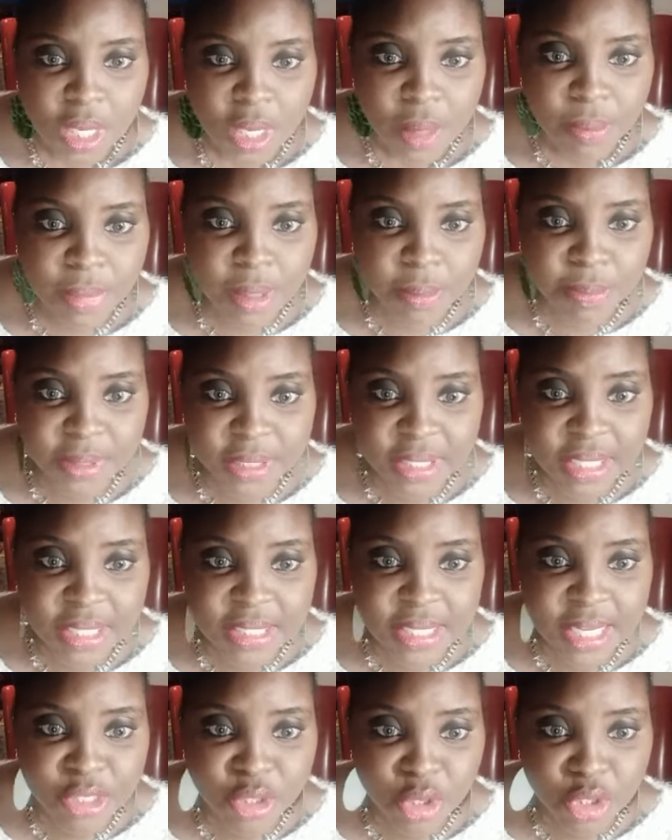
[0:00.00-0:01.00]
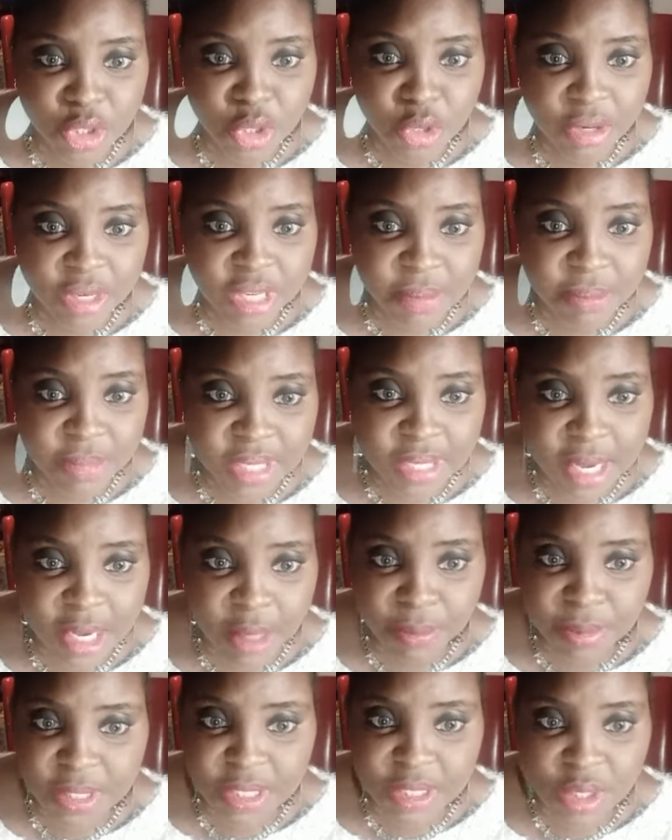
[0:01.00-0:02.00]
But please, as you're joining me now,
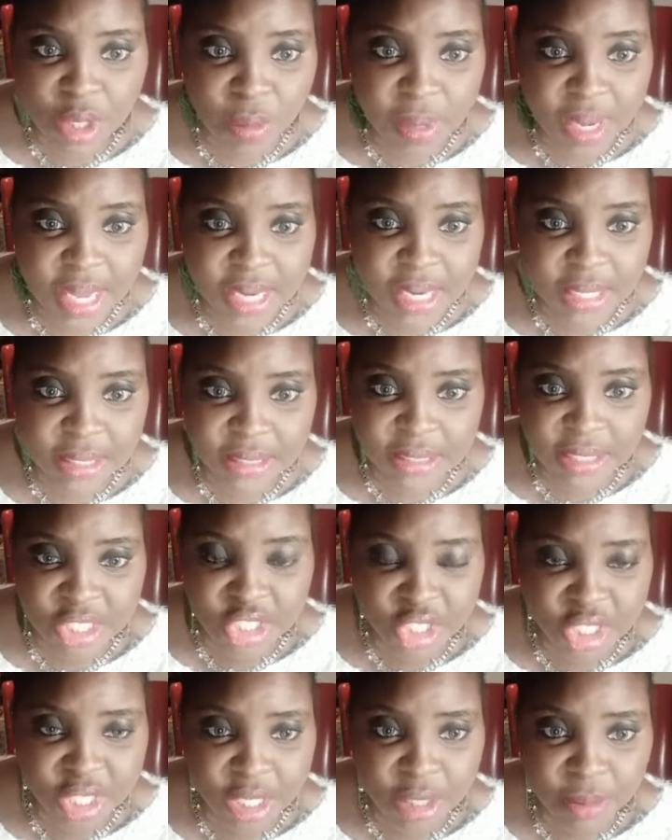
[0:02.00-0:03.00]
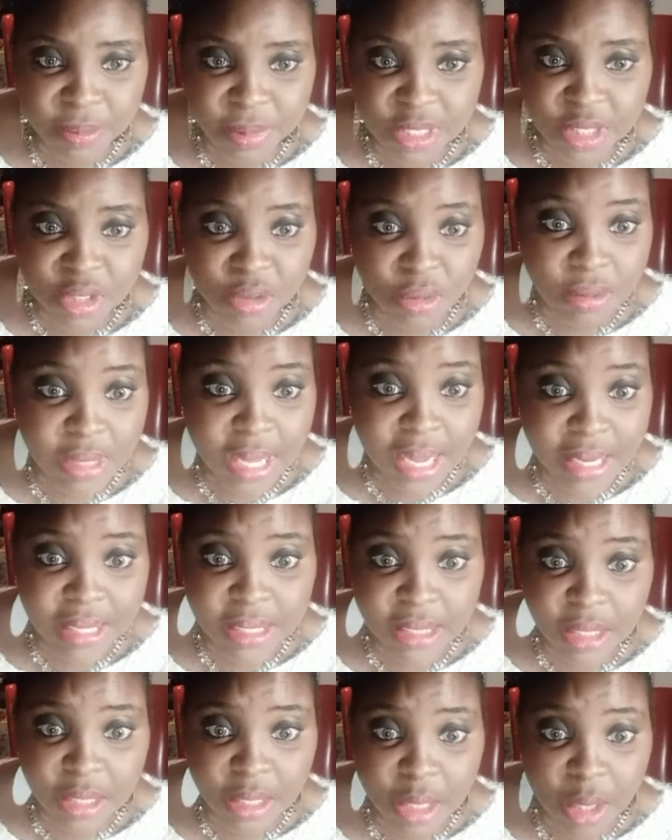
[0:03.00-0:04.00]
please go ahead and click share. Please do not
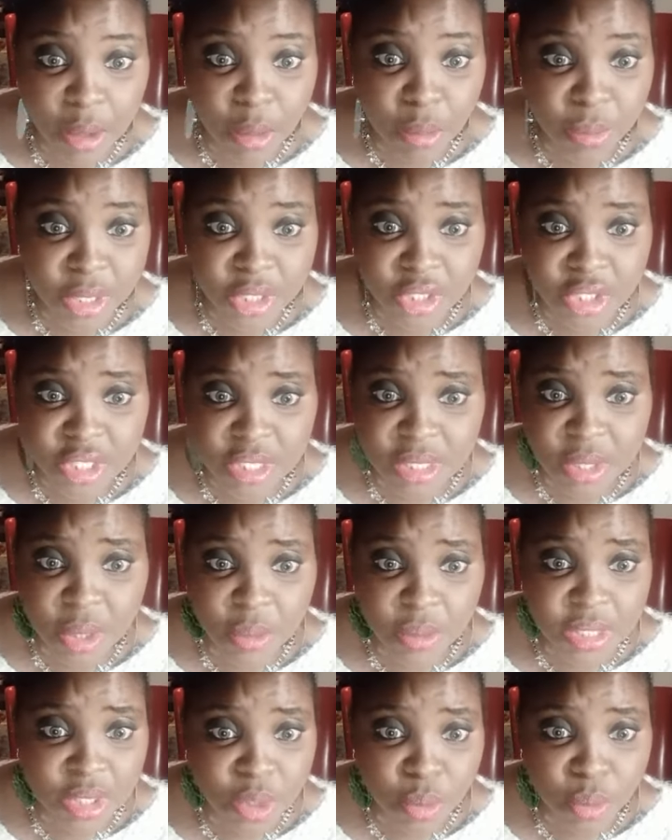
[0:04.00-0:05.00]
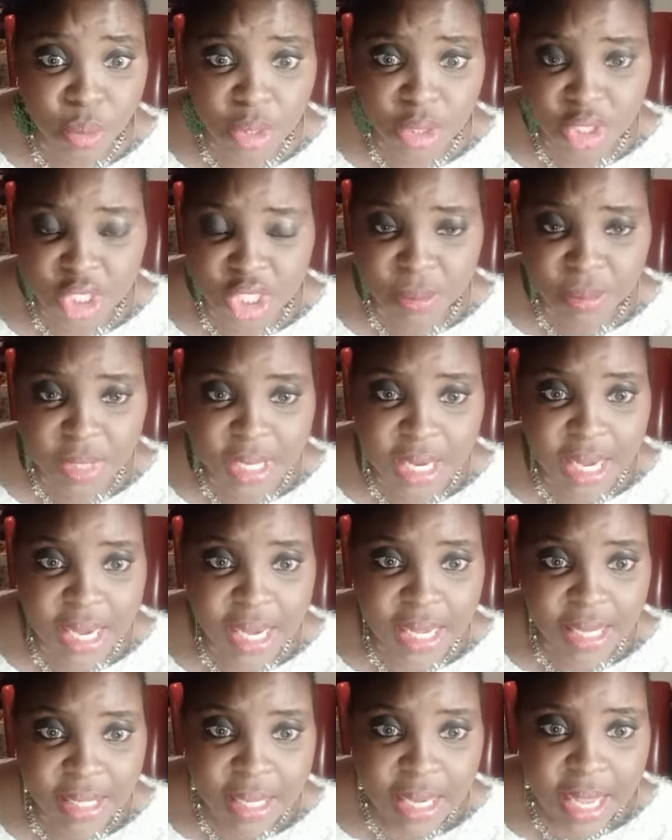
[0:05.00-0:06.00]
eat alone. We are just going to worship
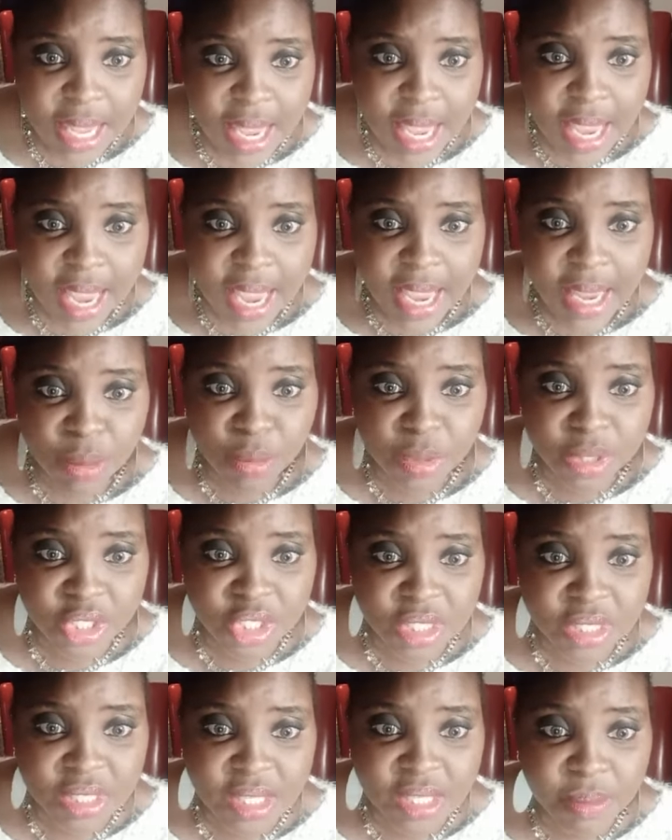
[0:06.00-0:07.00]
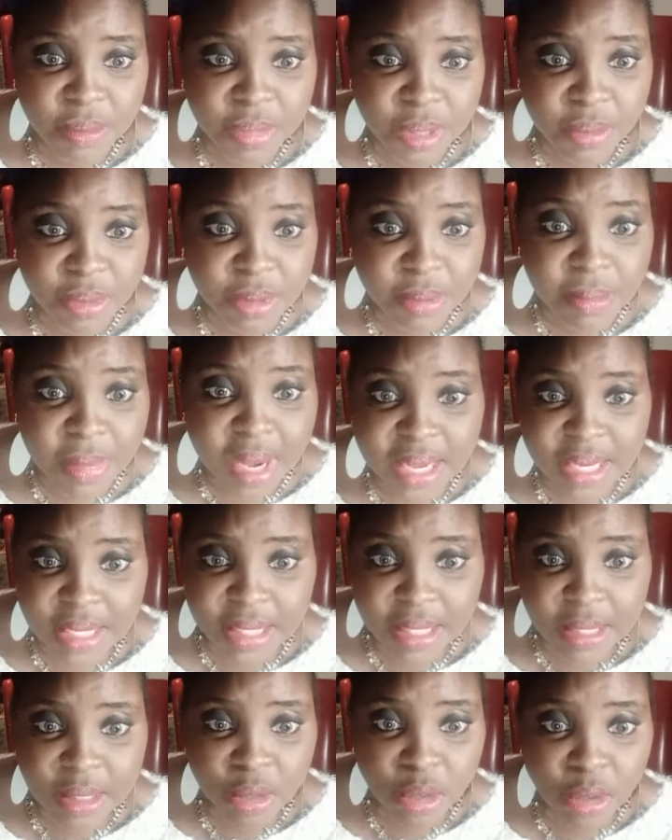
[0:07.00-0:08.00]
God, and we're just going to be
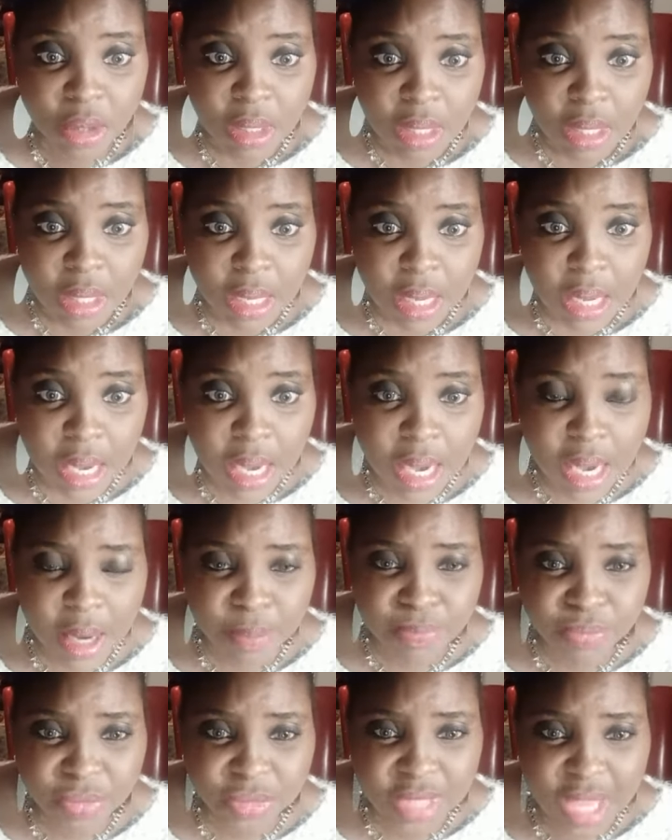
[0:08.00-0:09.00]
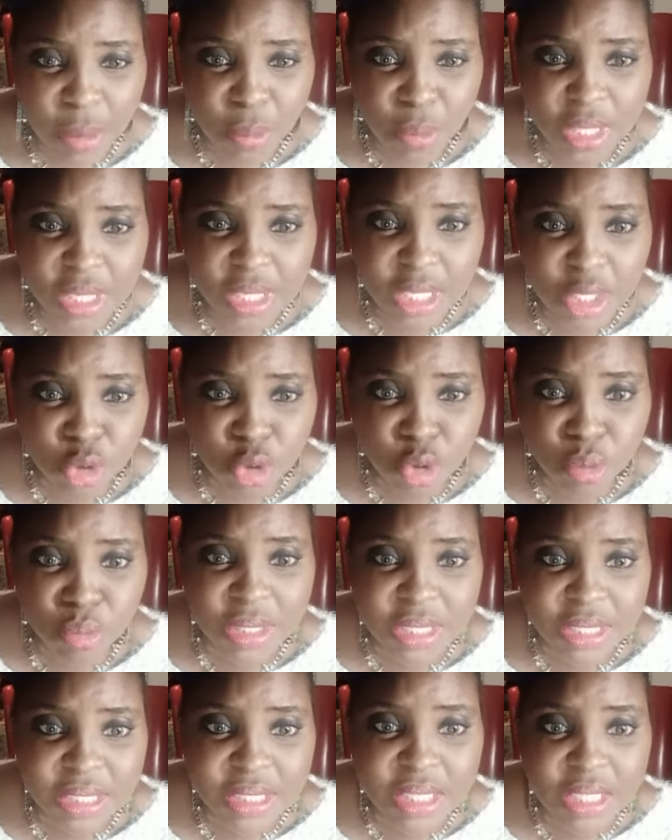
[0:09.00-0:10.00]
reminded that we need to
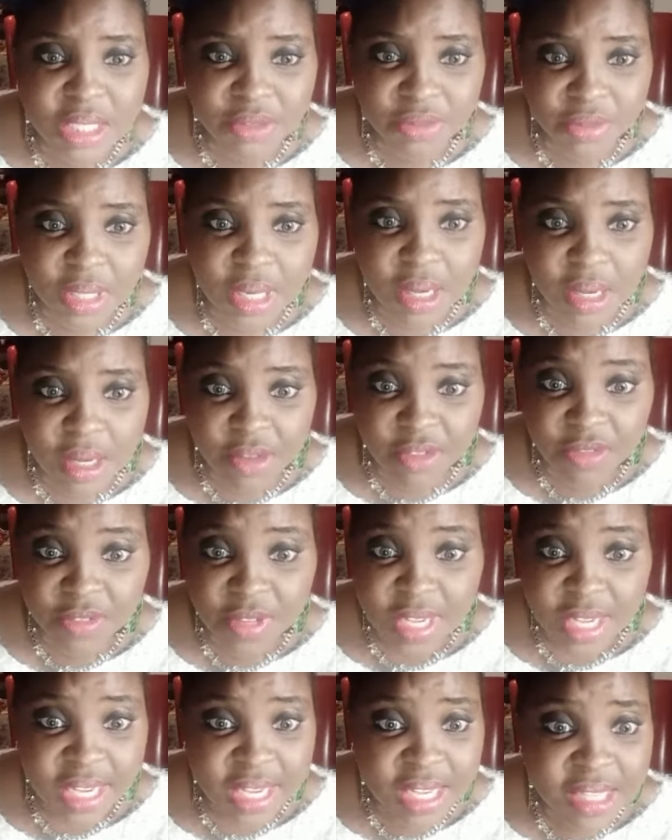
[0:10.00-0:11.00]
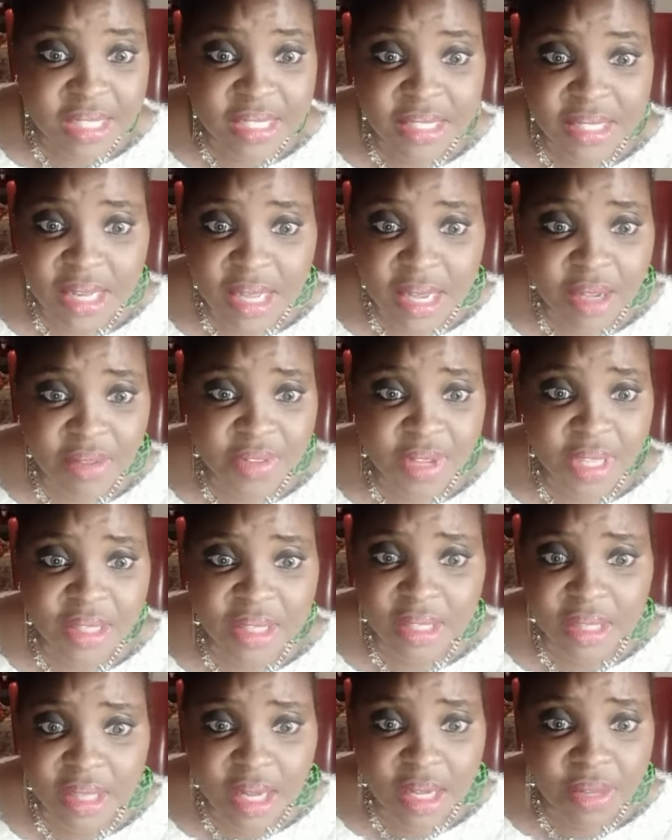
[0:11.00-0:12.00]
receive love, his love and the
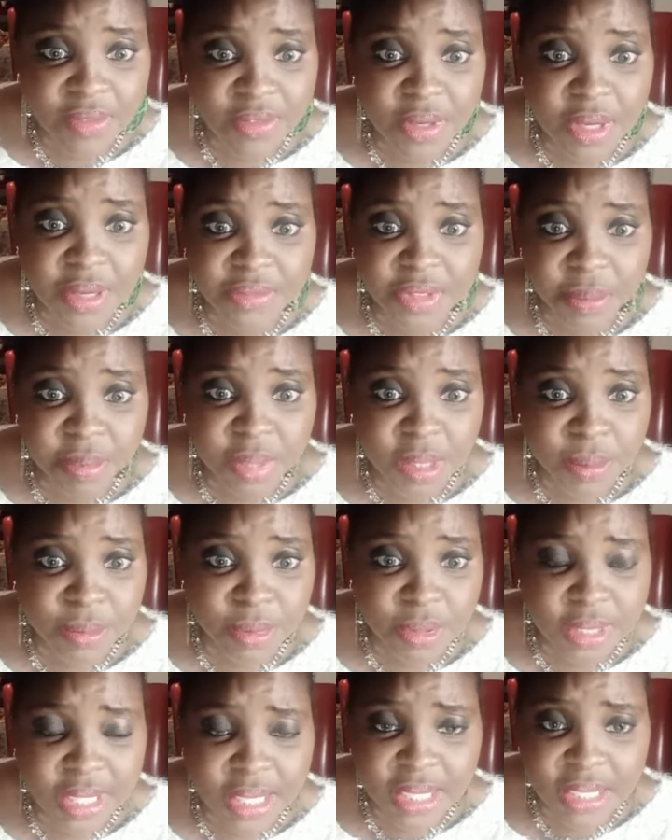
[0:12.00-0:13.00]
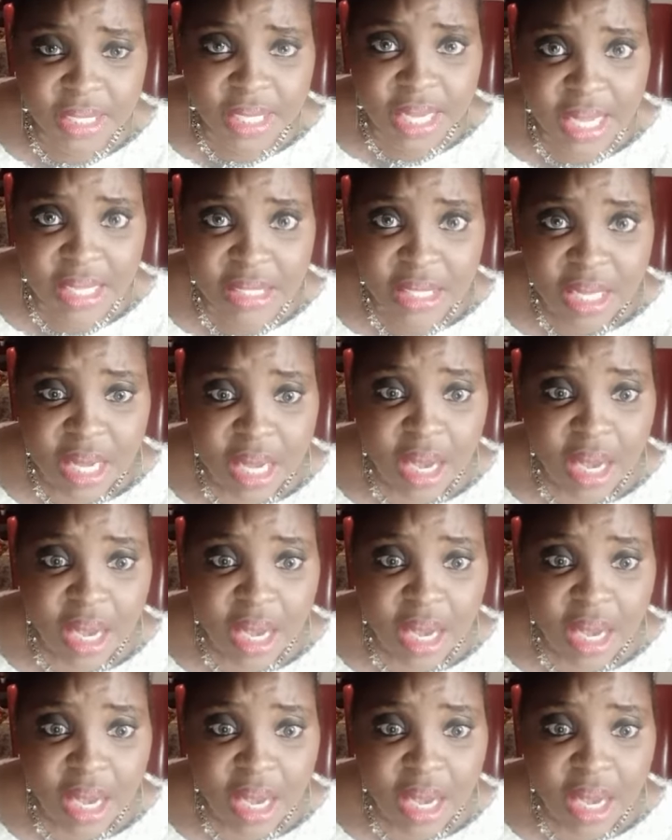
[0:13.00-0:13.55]
love of the people that he has